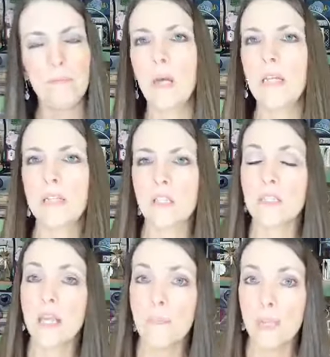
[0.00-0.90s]
But it's a
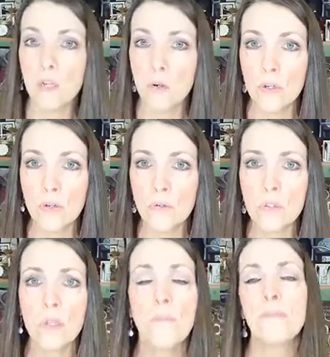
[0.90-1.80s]
stamping
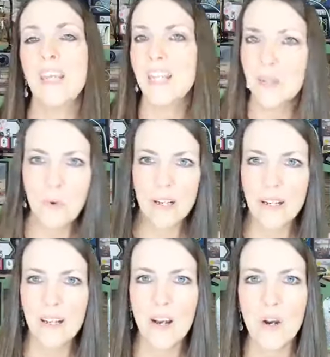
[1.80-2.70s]
cruise. Anyone
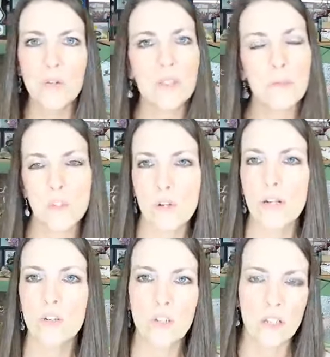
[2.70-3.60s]
can go.
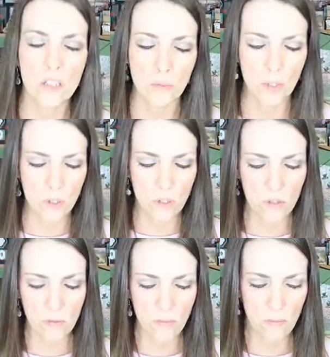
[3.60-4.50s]
Demonstrators,
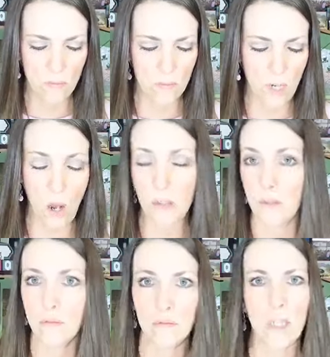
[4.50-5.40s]
customers,
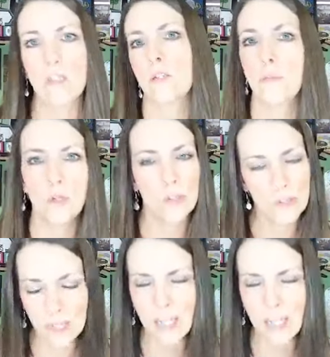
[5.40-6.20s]
non-customers,